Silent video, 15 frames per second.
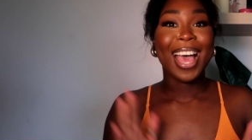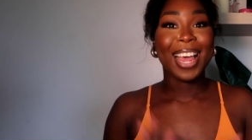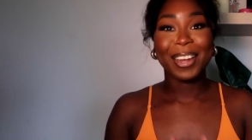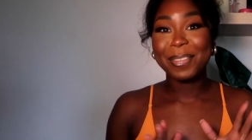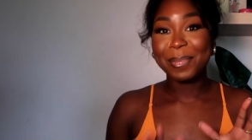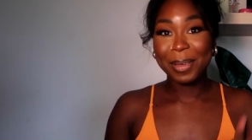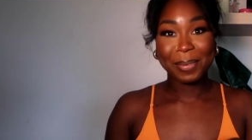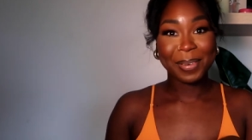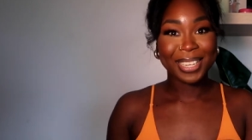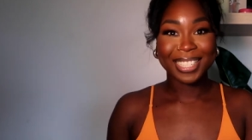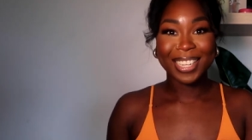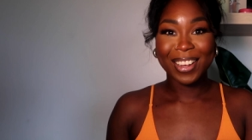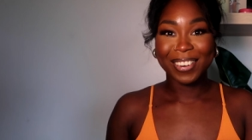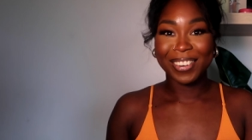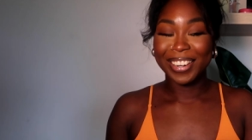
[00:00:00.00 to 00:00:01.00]
I love me a bit
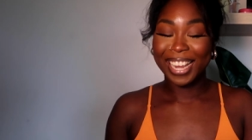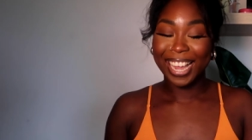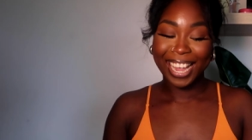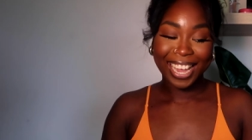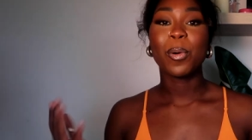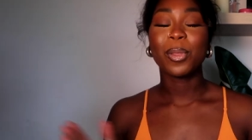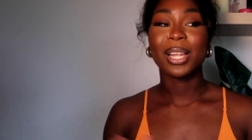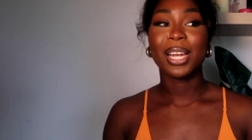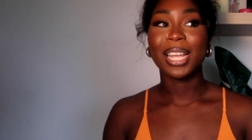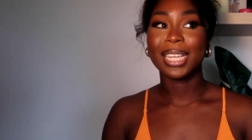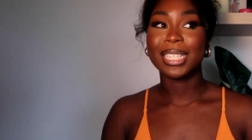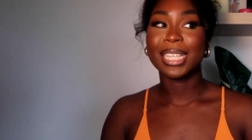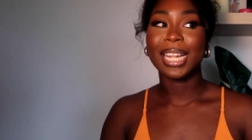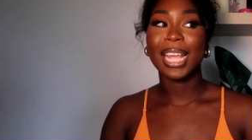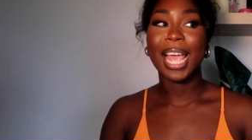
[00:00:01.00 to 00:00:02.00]
of Zara, okay? All the
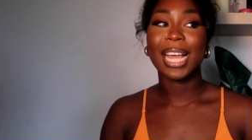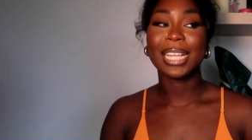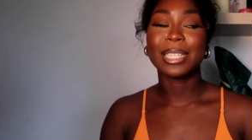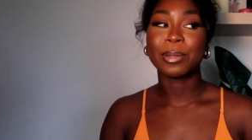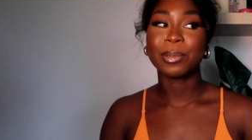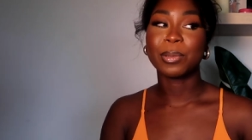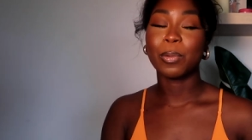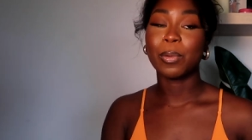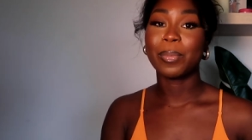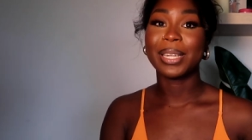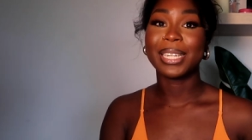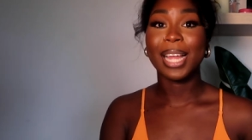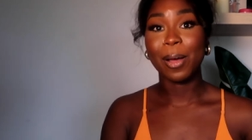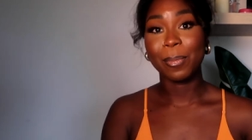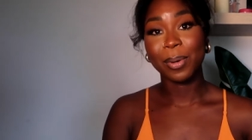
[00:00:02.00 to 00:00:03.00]
links to the items will
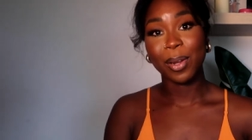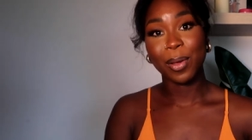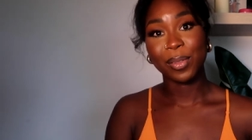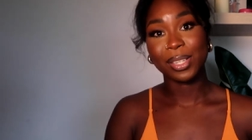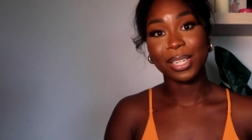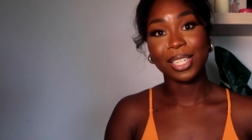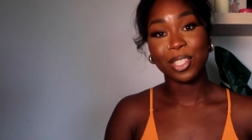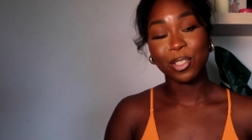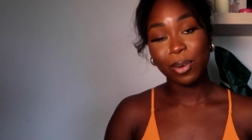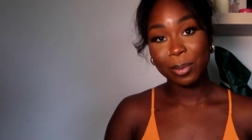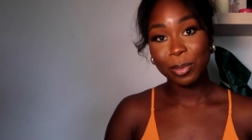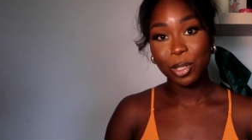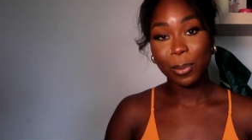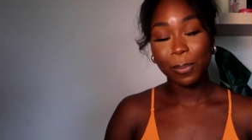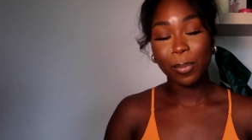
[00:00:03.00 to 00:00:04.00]
be down below in the
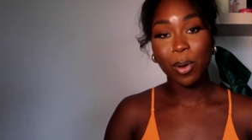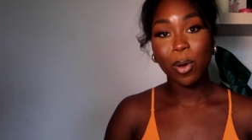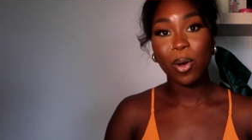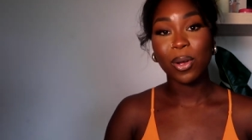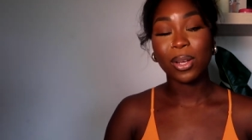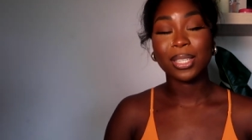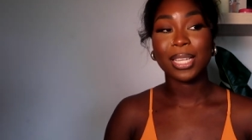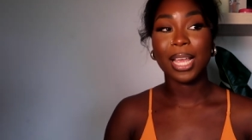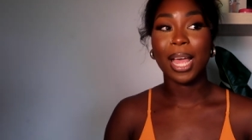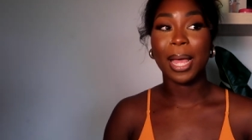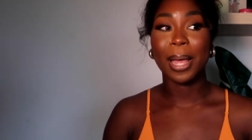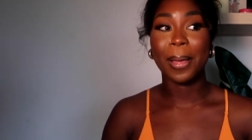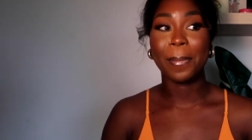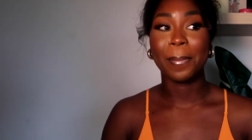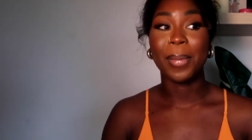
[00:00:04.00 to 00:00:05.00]
description box.
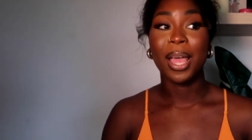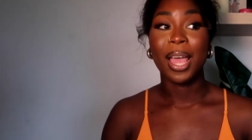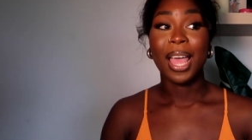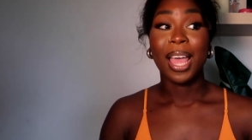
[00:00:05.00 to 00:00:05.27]
Um,